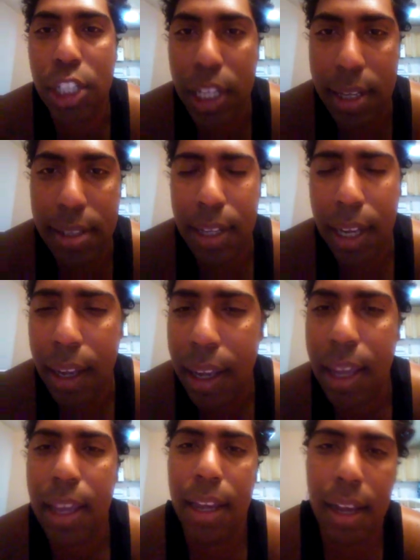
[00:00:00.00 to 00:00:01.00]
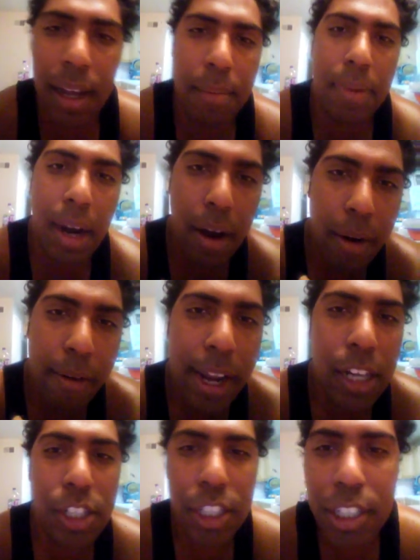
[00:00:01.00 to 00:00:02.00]
cheesy. Power
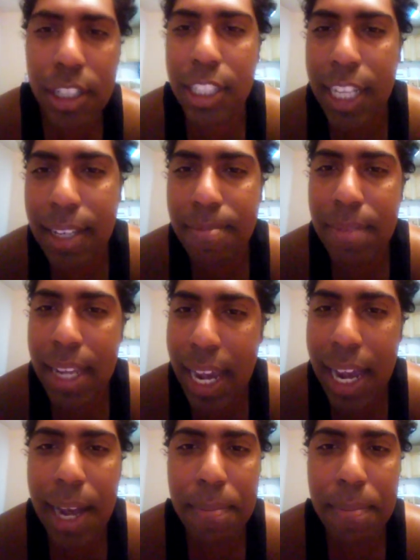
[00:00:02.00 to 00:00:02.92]
Rangers is like, this